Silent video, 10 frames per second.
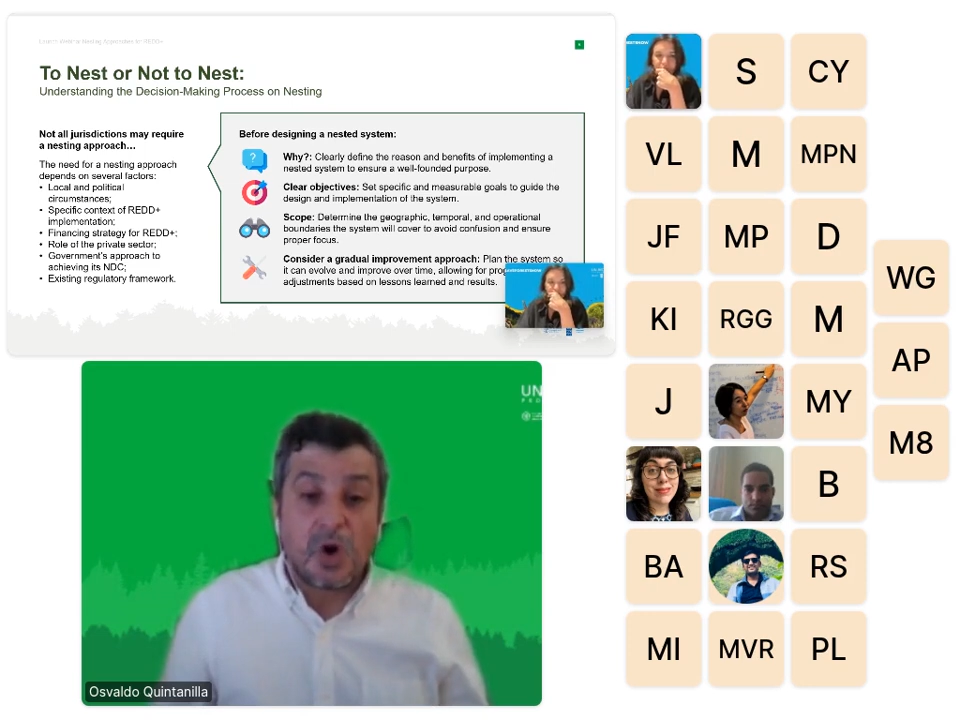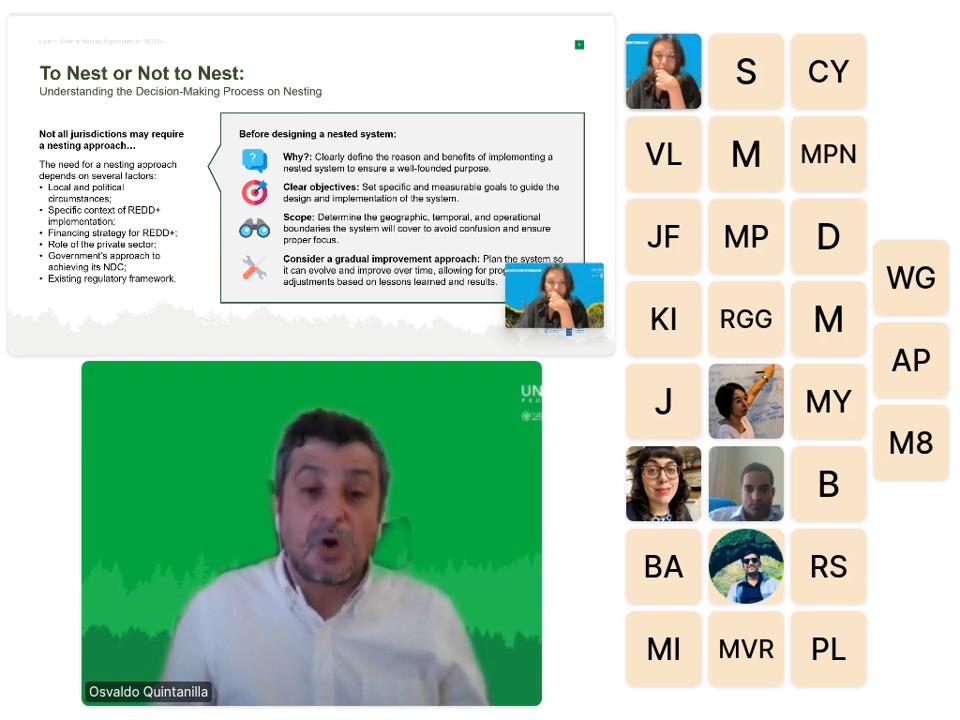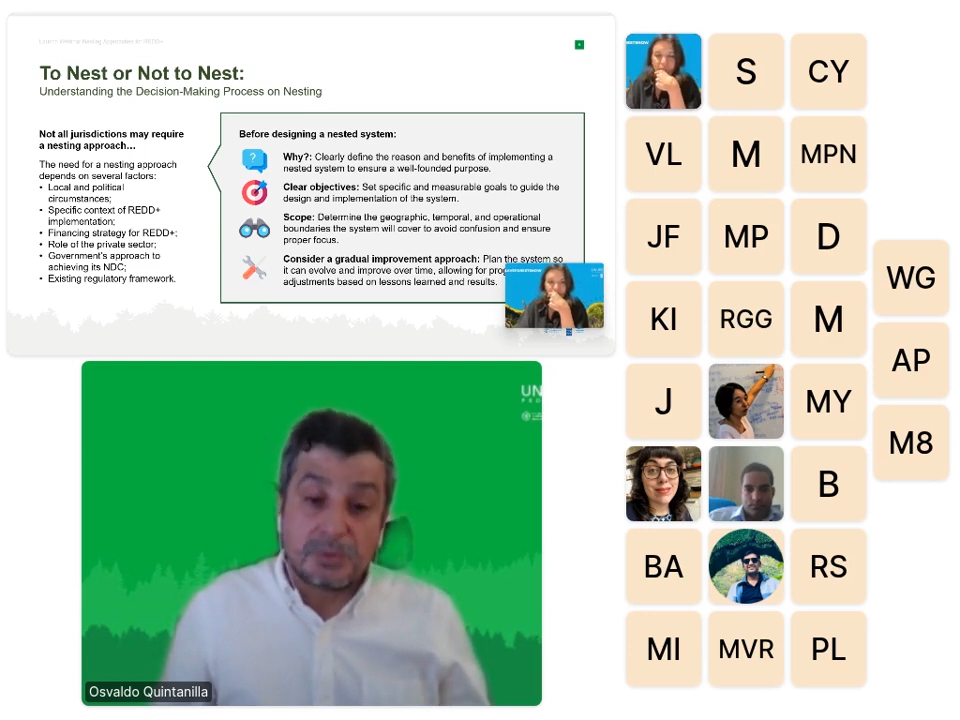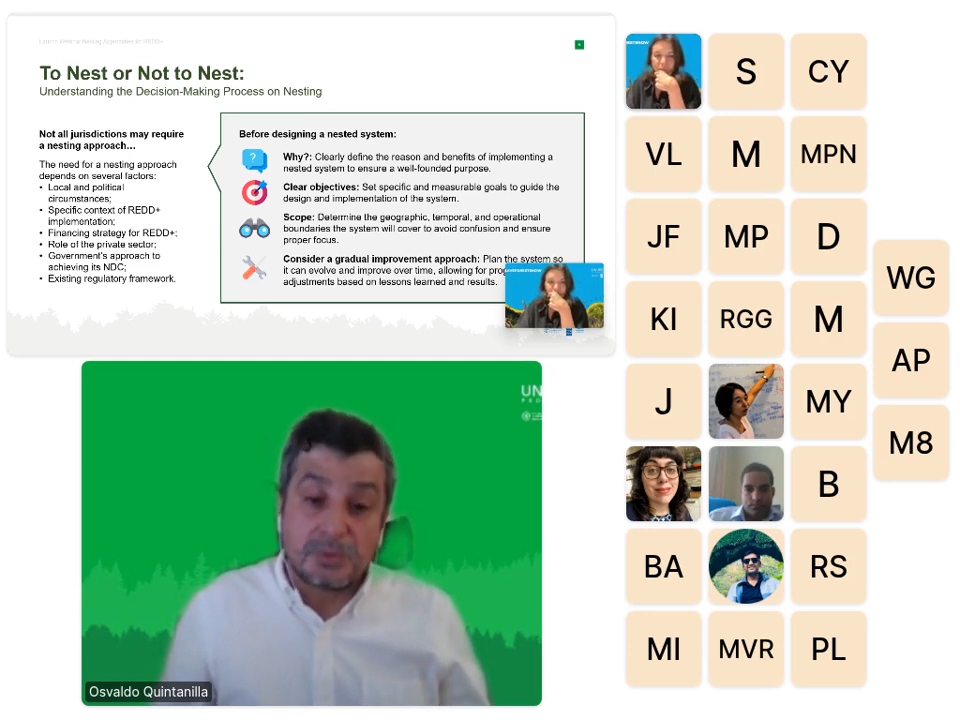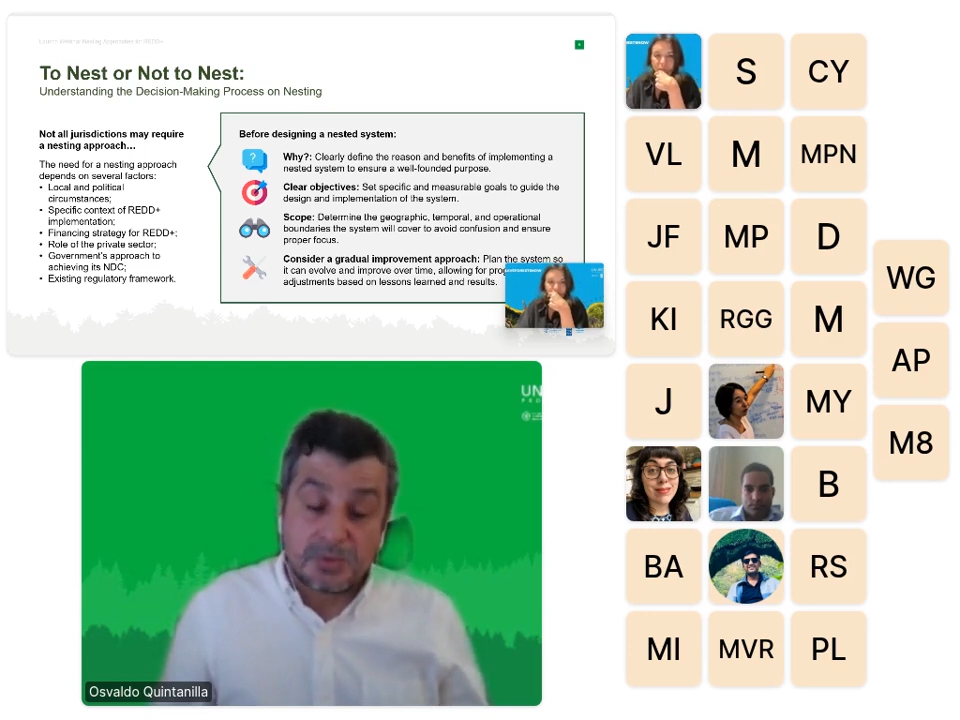
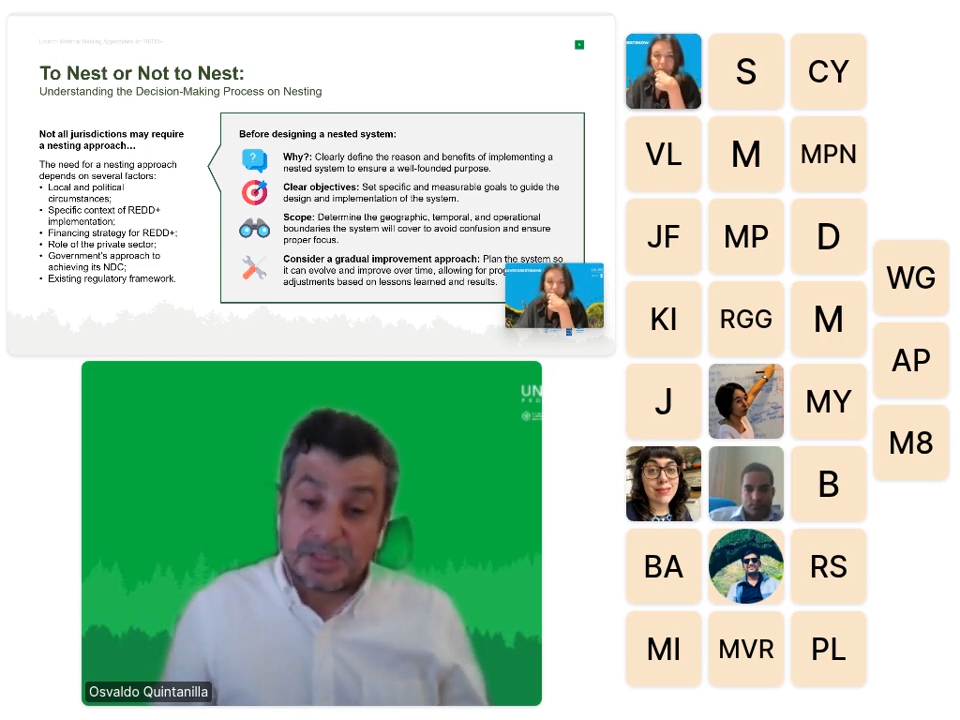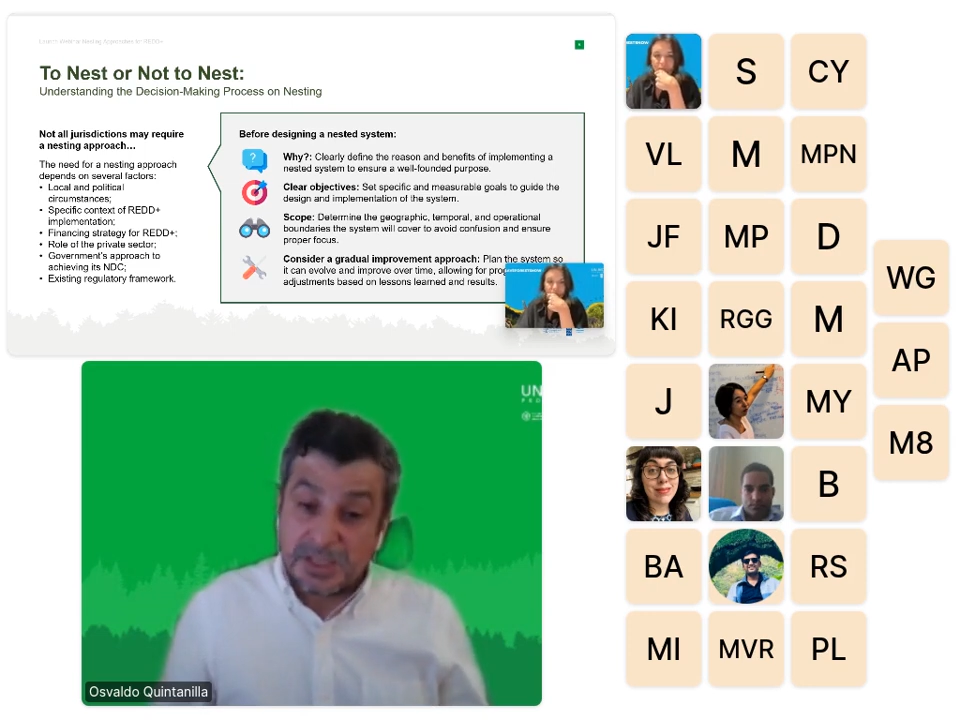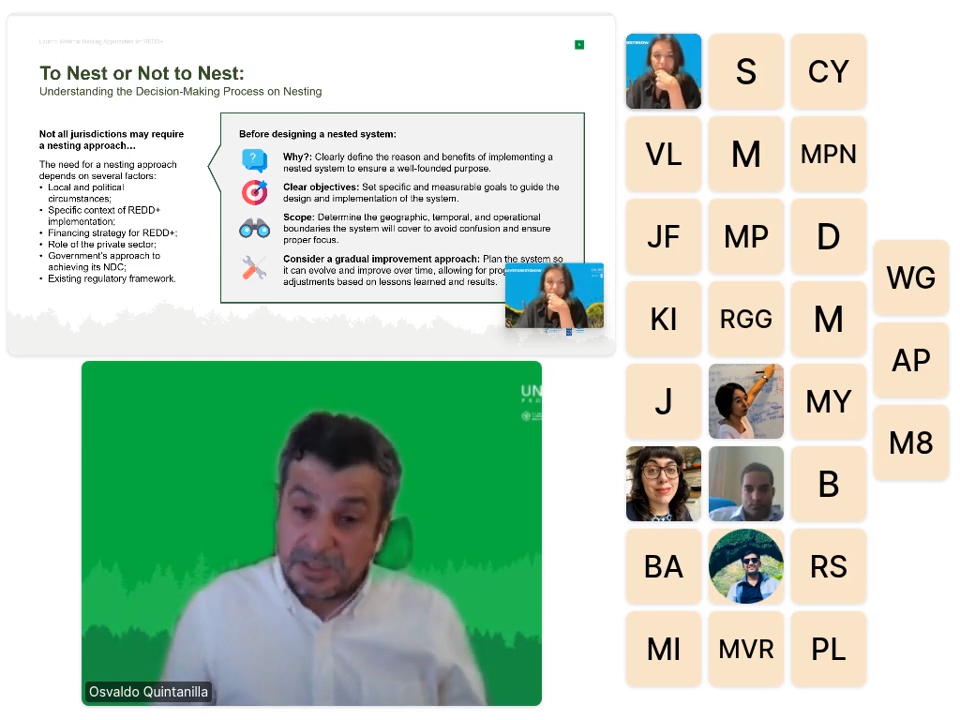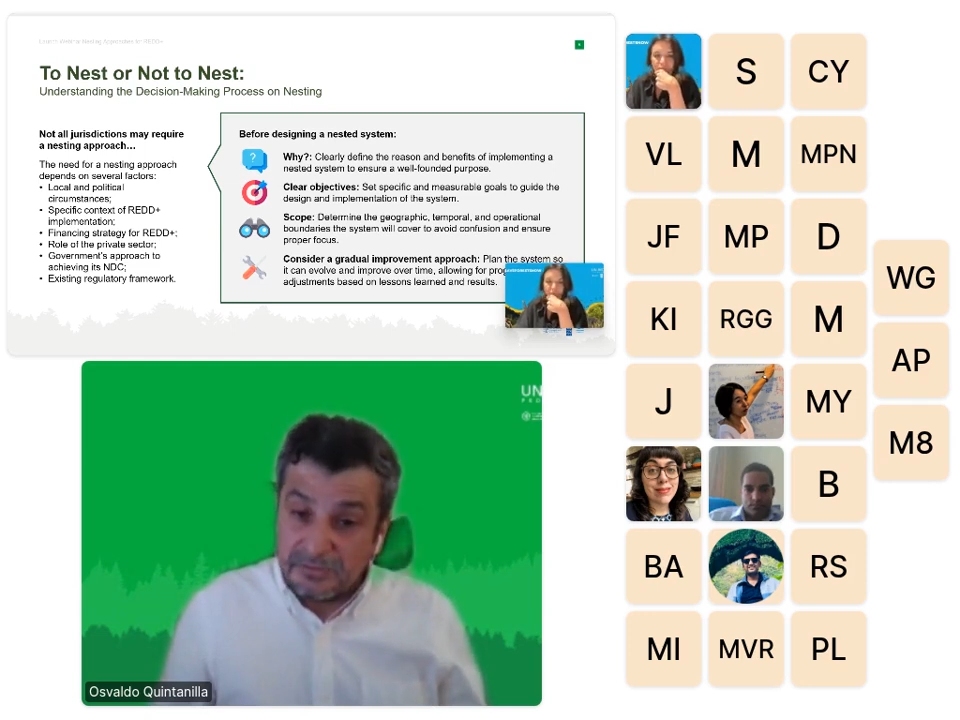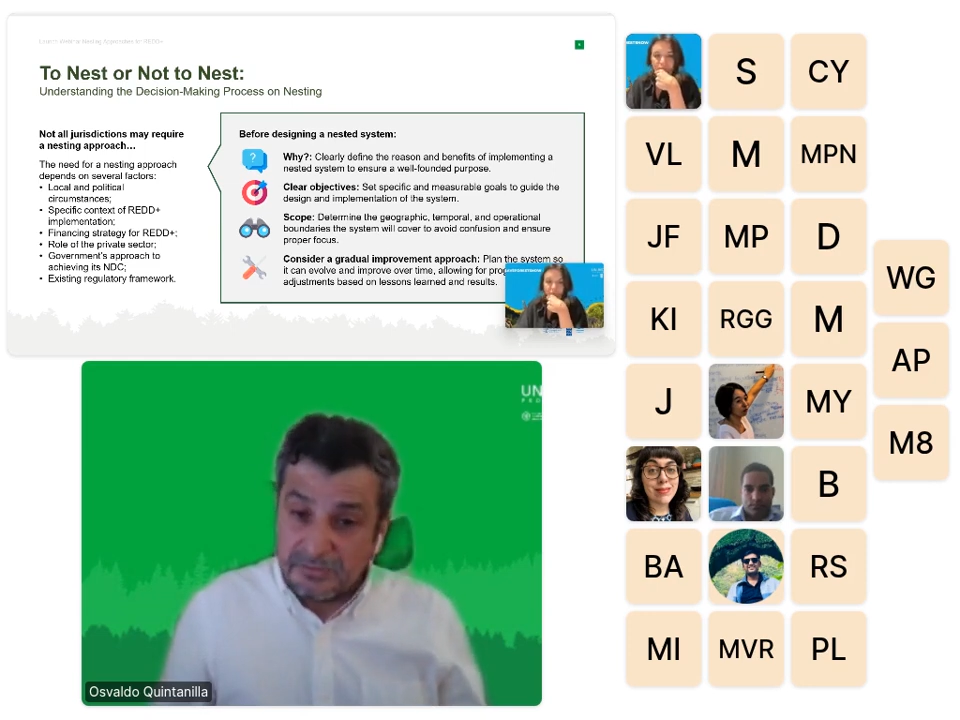hope to
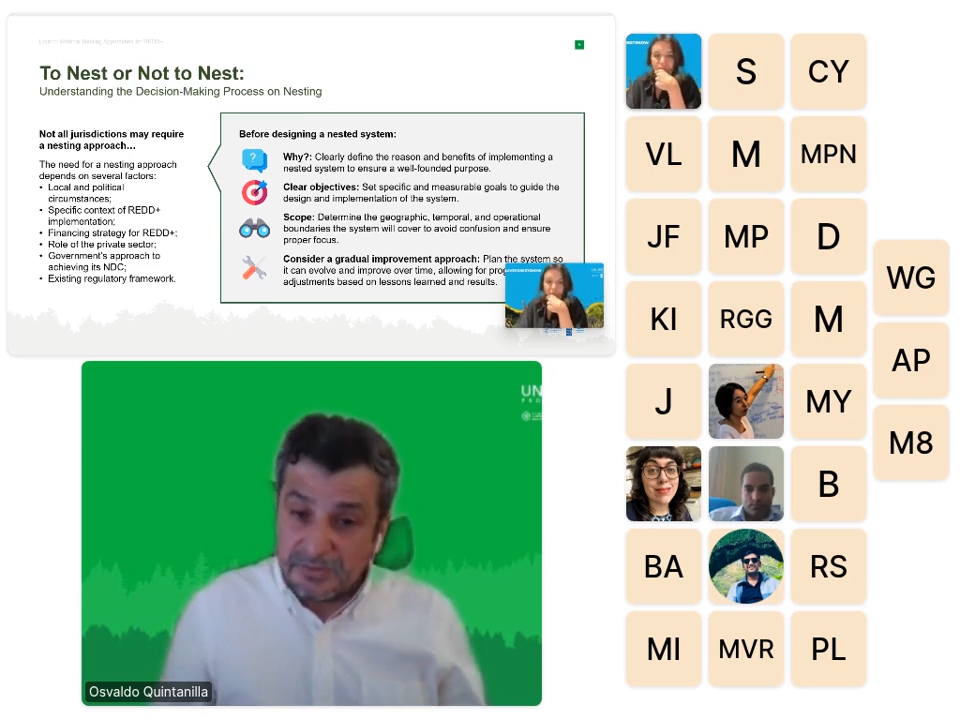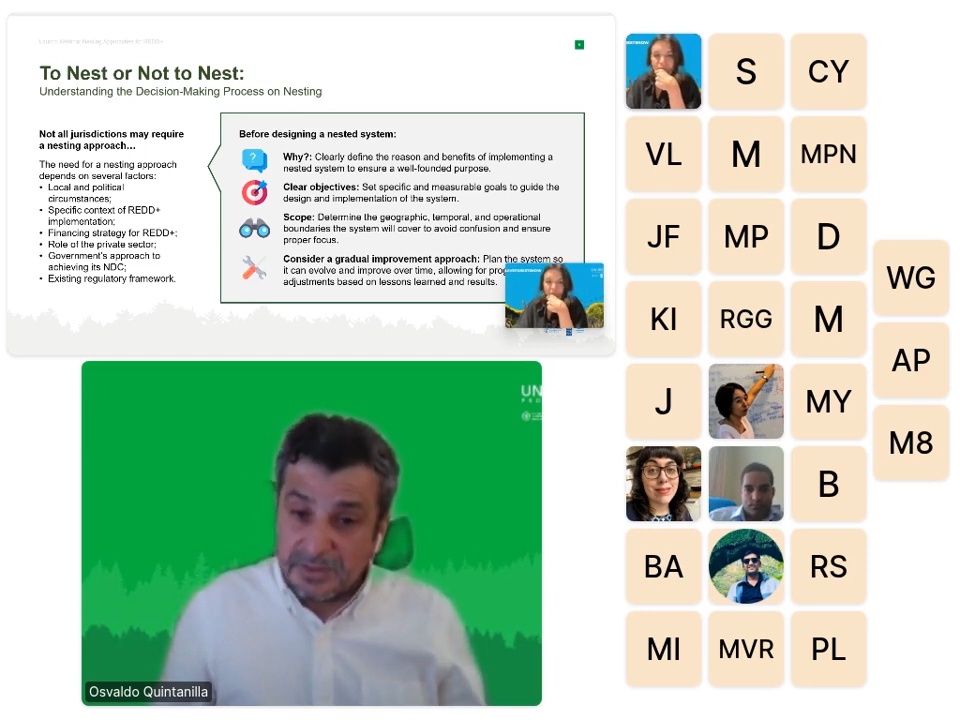achieve.